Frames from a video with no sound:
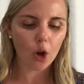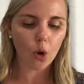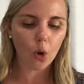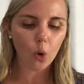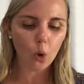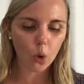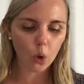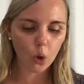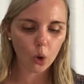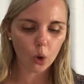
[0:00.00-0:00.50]

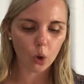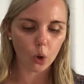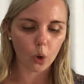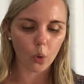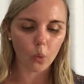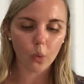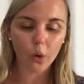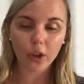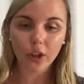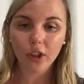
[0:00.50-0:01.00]

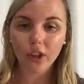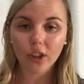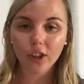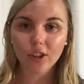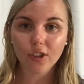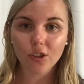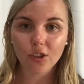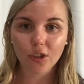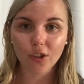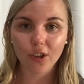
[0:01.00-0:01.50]
Or what you
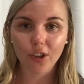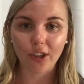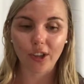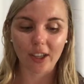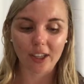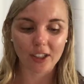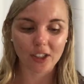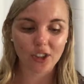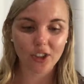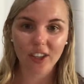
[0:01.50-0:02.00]
can do
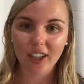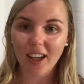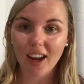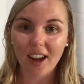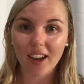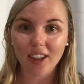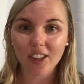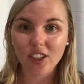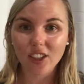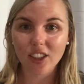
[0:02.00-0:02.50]
is you can
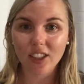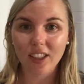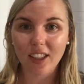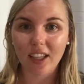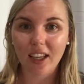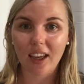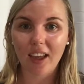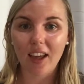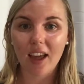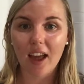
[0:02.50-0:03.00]

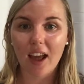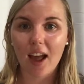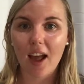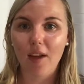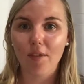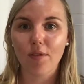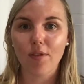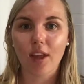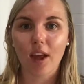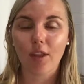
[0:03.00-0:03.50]
actually
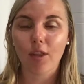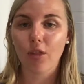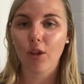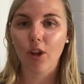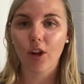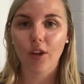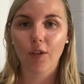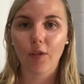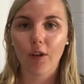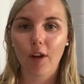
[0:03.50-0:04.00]
have that
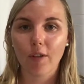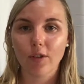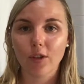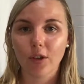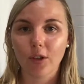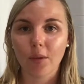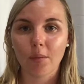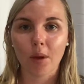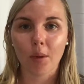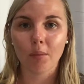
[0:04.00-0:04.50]

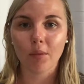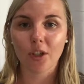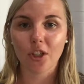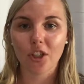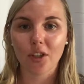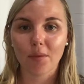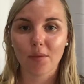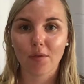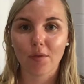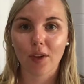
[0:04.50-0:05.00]
$35
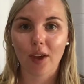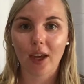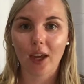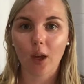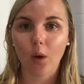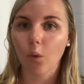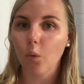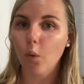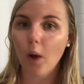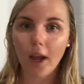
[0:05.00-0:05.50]
membership
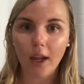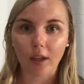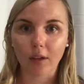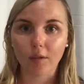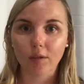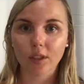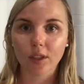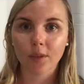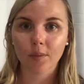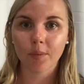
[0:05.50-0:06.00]
fee
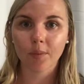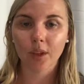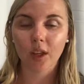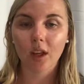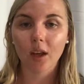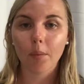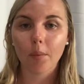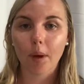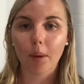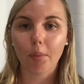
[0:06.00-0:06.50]
waived
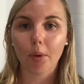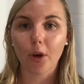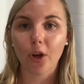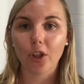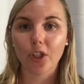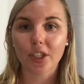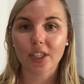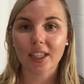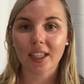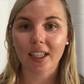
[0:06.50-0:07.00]
by
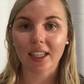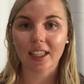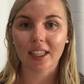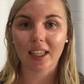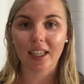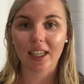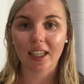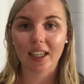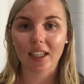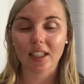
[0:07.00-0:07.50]
purchasing a
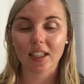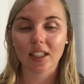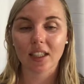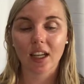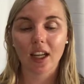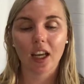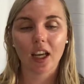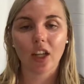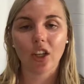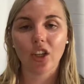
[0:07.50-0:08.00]
kit.
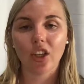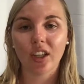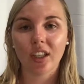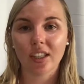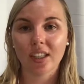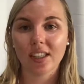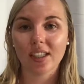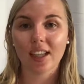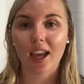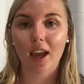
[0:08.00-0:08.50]
And you're
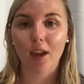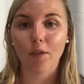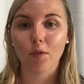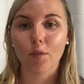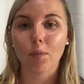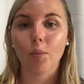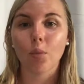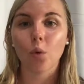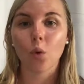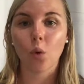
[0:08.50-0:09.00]
going to save
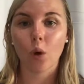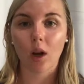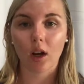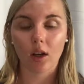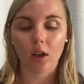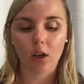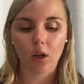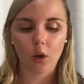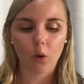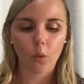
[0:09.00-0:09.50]

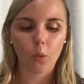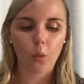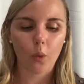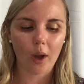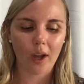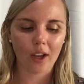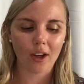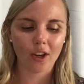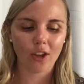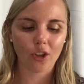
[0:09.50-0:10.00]
more
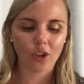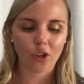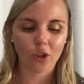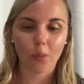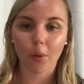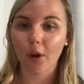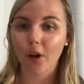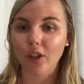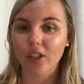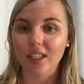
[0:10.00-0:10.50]
when you
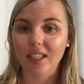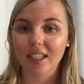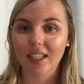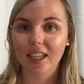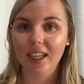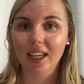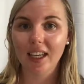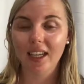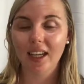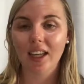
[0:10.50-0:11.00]
purchase a
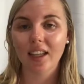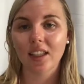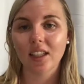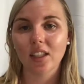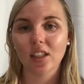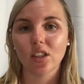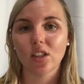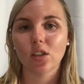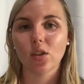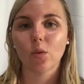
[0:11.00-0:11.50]
kit. And
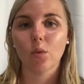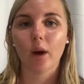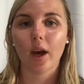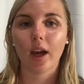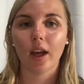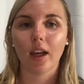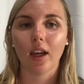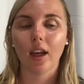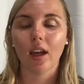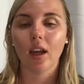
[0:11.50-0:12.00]
this is the
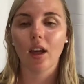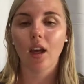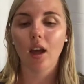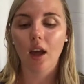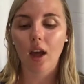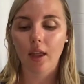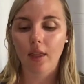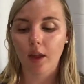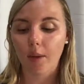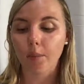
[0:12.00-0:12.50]
way
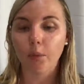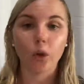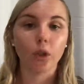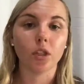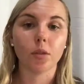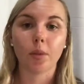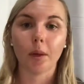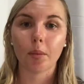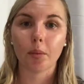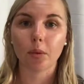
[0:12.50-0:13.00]
that
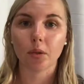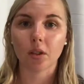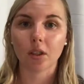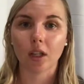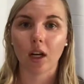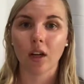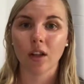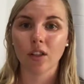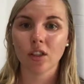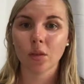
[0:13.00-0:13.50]
most people
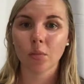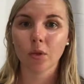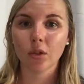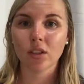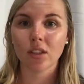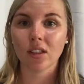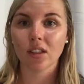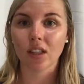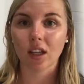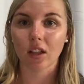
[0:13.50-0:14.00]
start. It's the
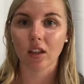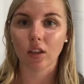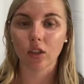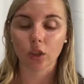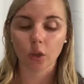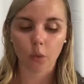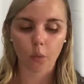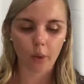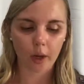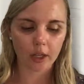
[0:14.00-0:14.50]
most
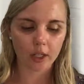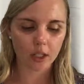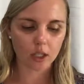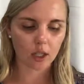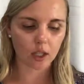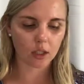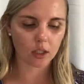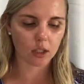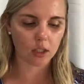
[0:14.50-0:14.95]
intelligent way to get